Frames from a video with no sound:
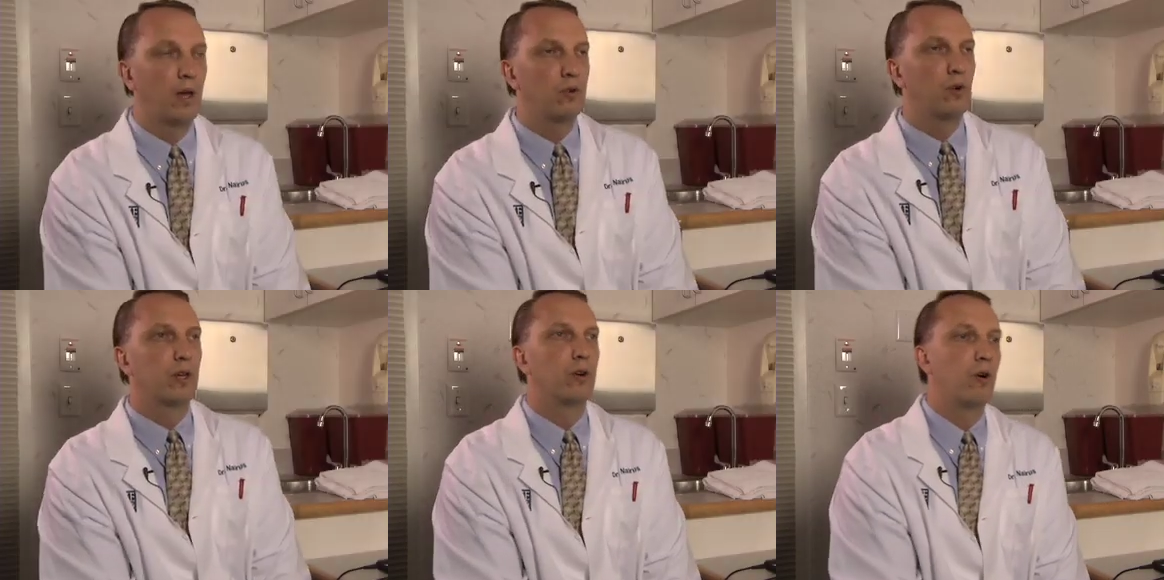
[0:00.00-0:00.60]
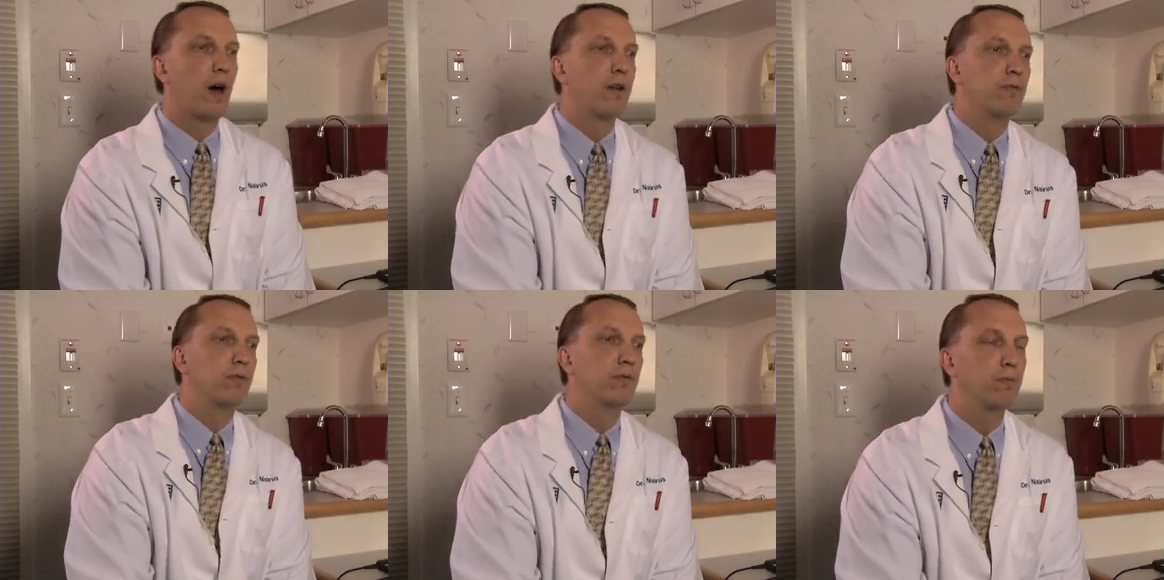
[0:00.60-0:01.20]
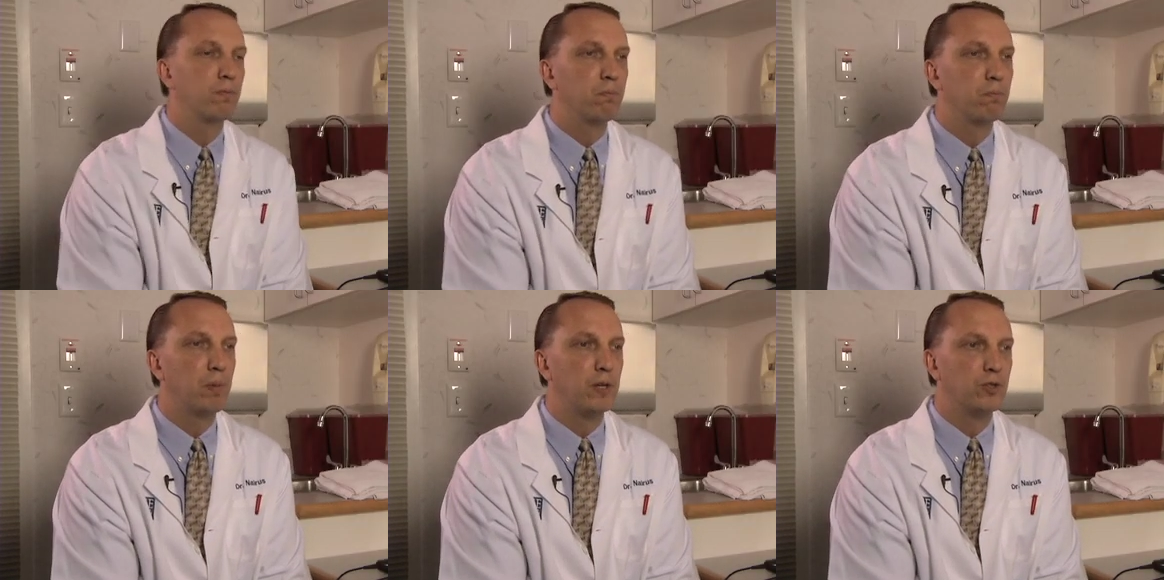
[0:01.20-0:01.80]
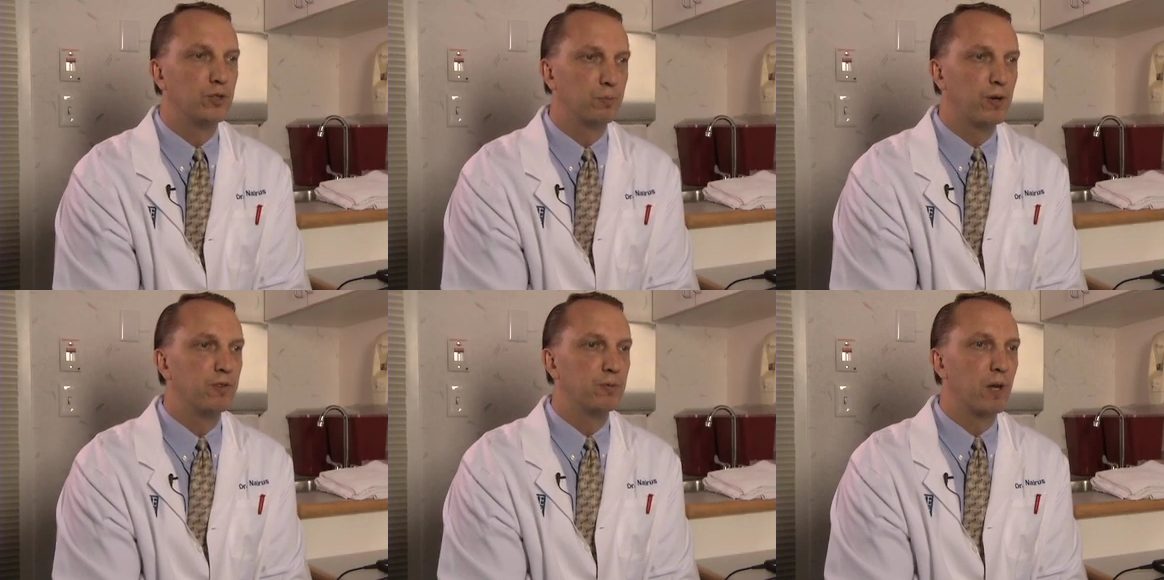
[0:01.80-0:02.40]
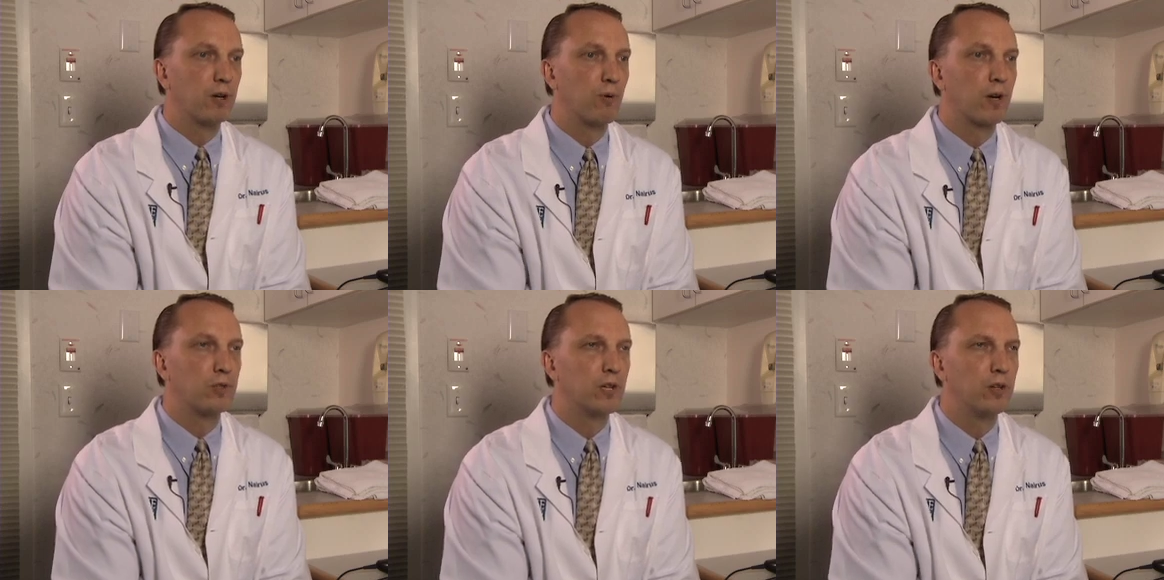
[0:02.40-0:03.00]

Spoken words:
I look at a lot of patients' previous medical records.